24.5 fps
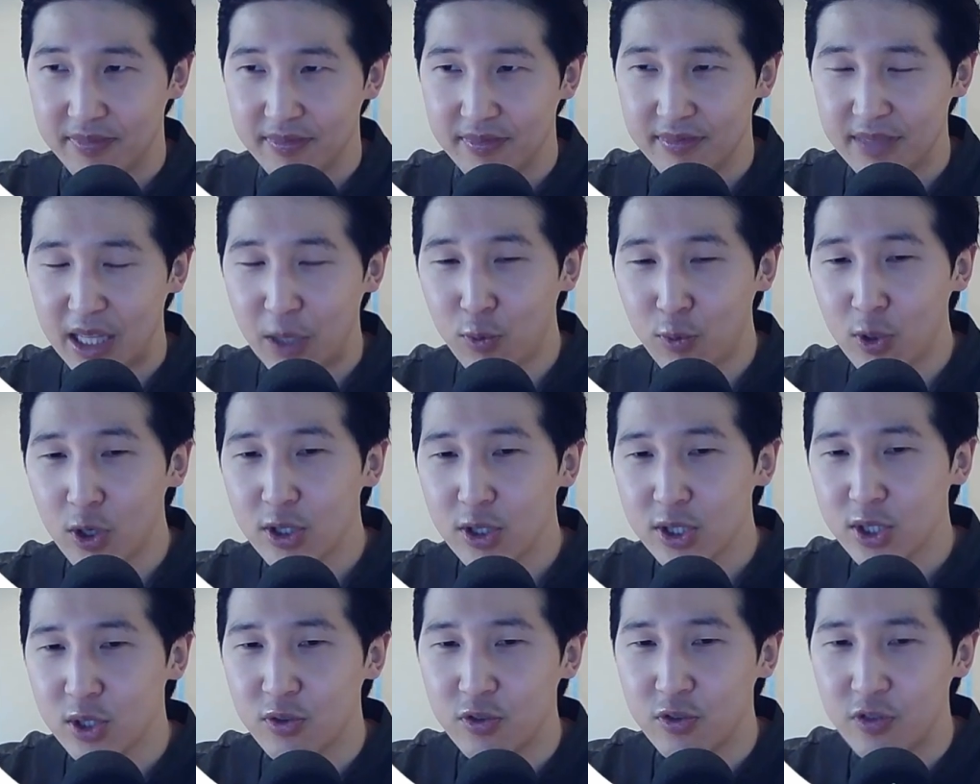They were
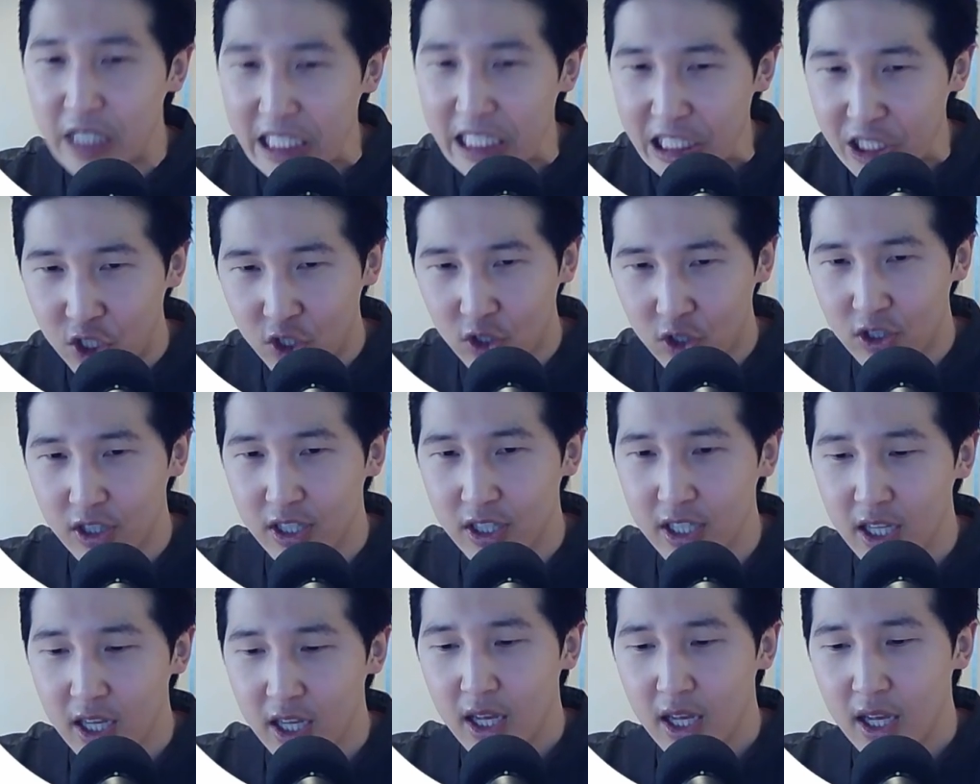also featured
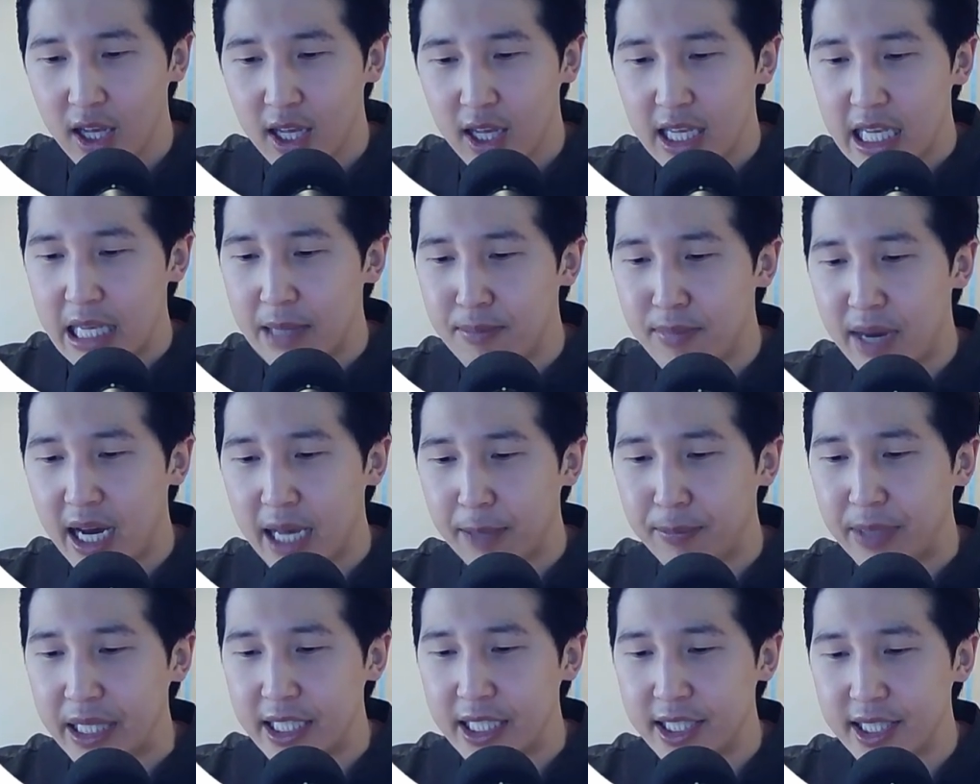in my
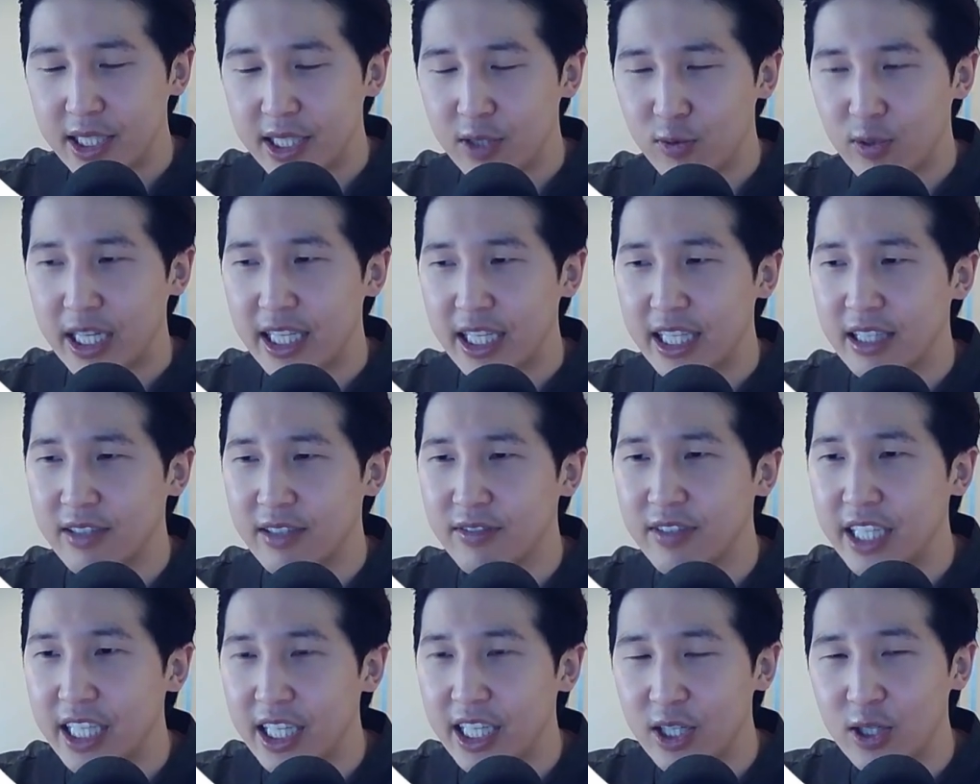BDC ranking
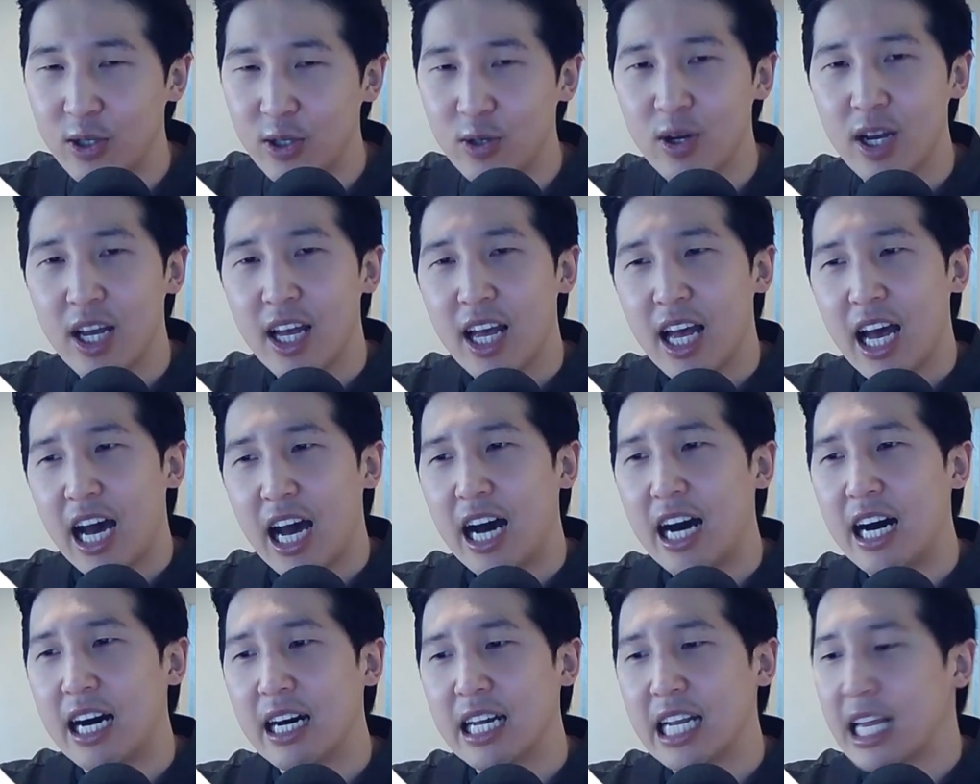video,
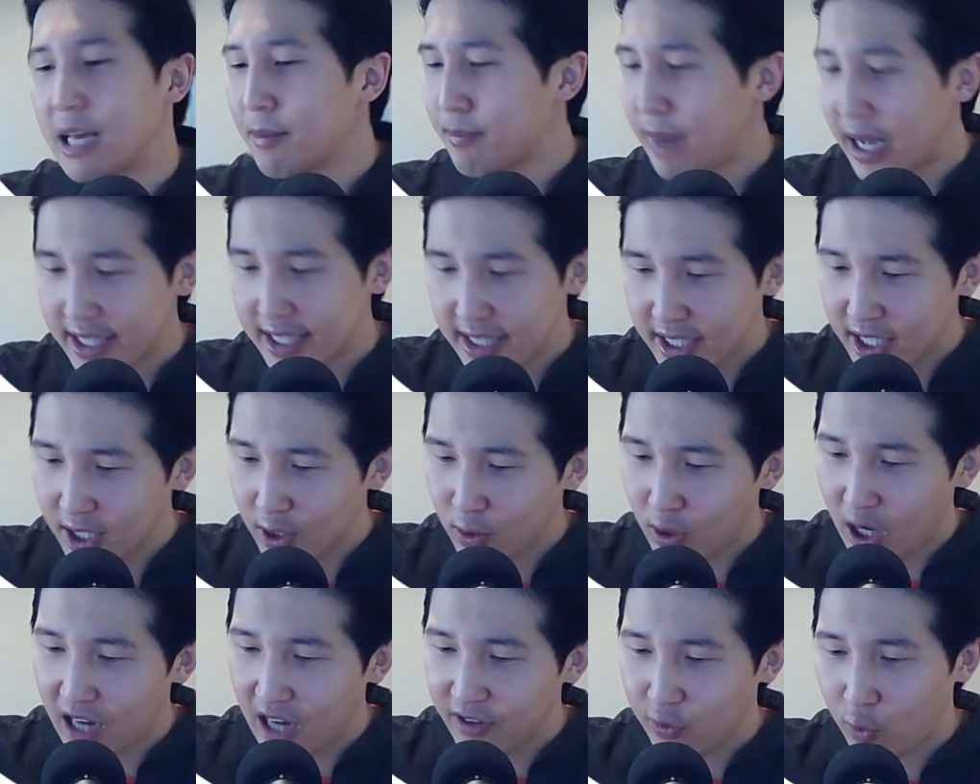and I'm about to go
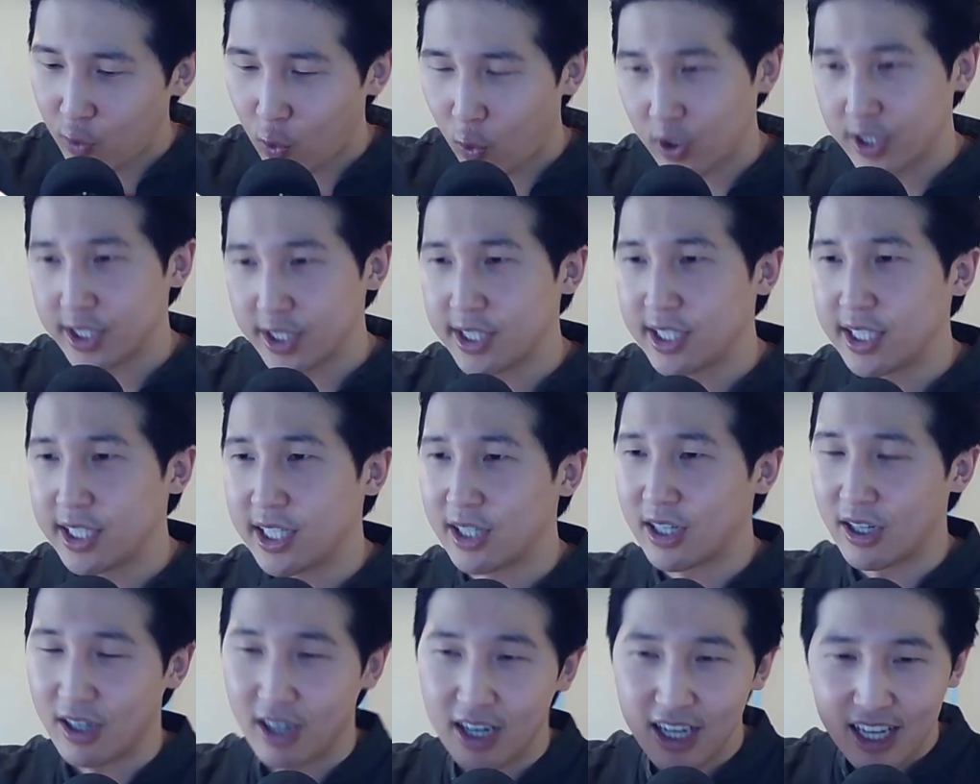off course
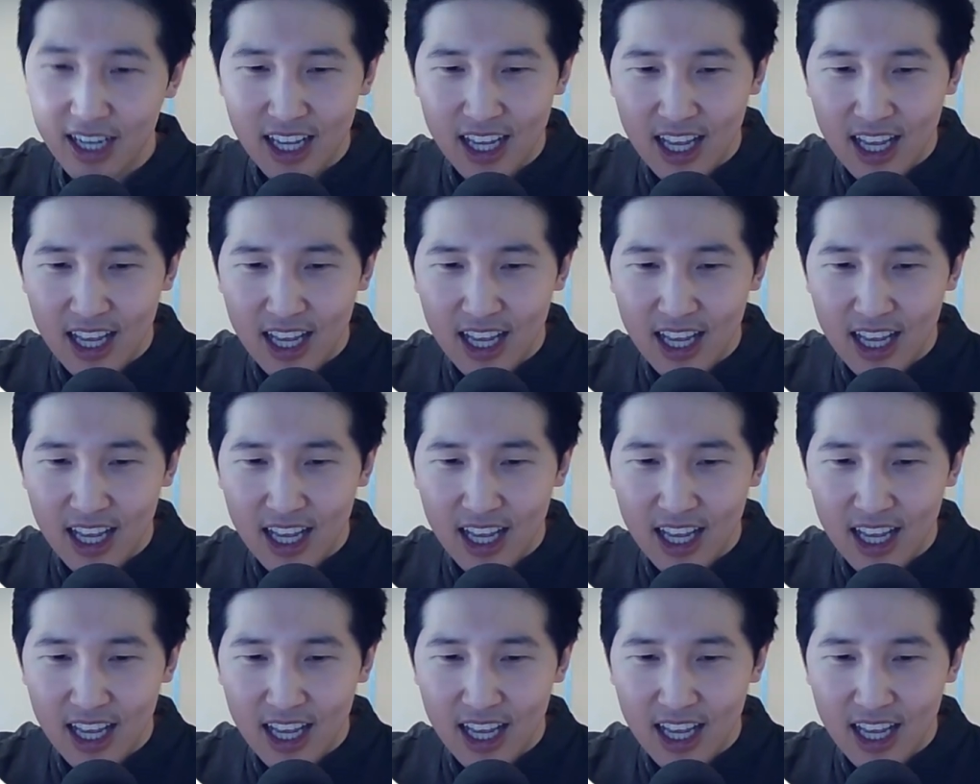here.